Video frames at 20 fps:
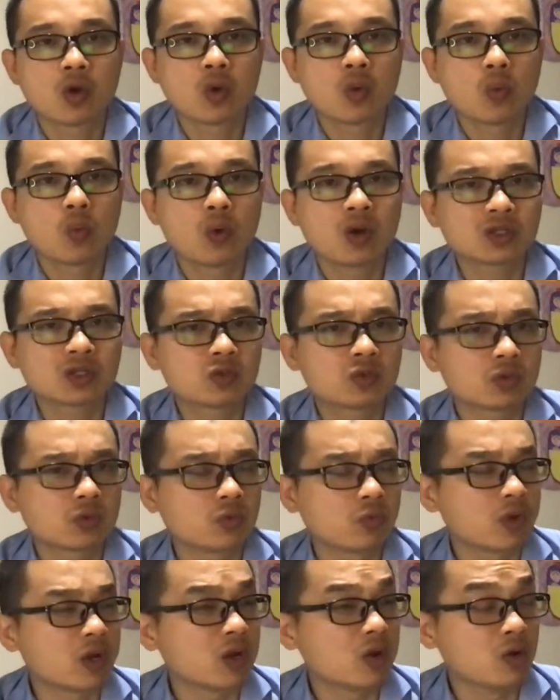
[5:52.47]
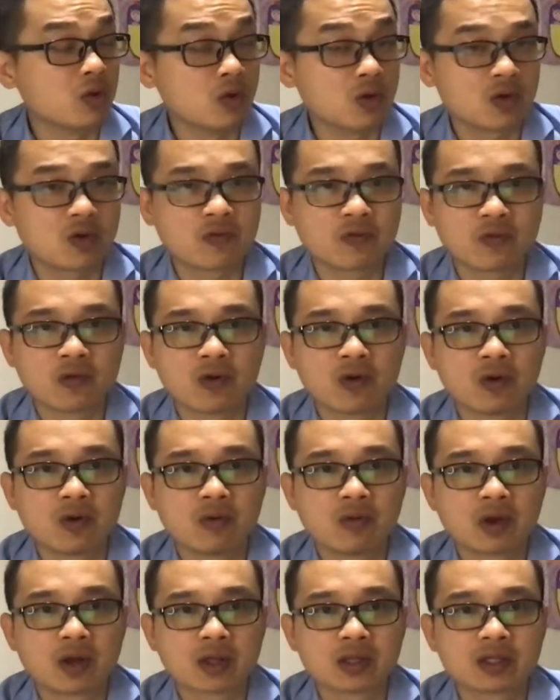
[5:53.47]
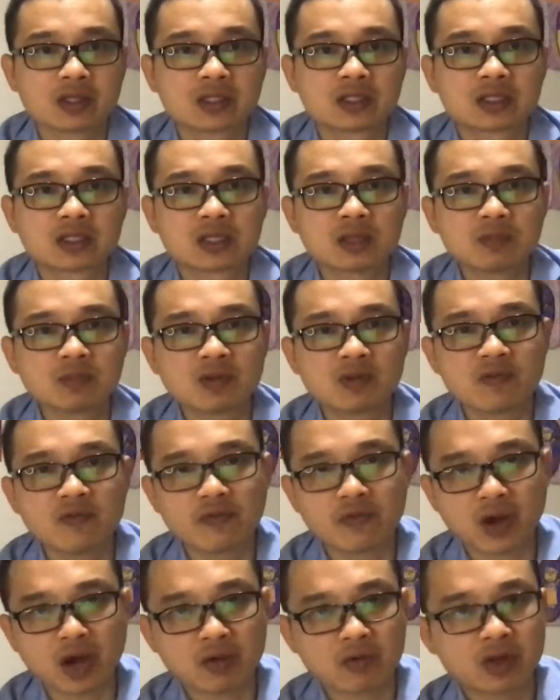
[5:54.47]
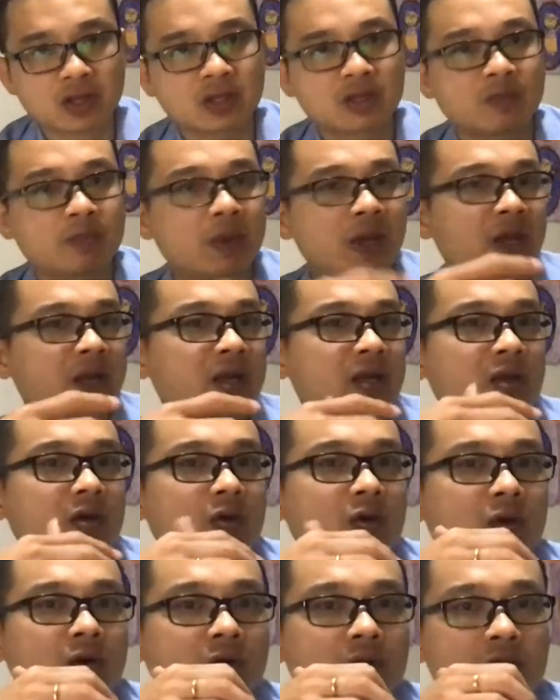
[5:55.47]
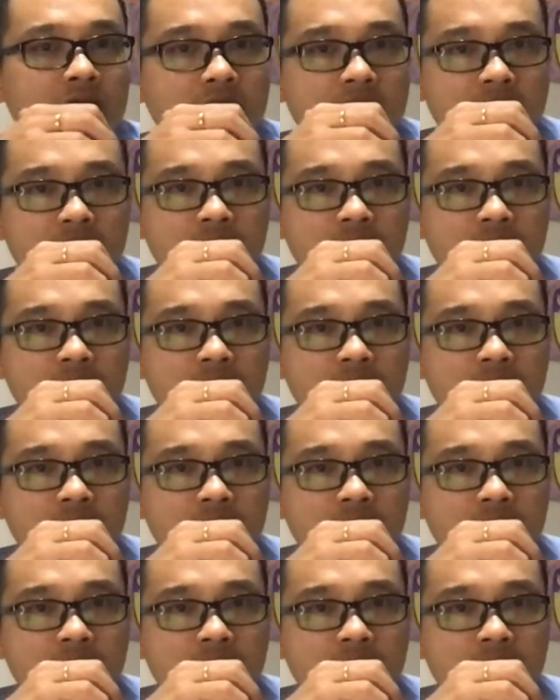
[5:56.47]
What should we look for, right? Symptoms vary depending on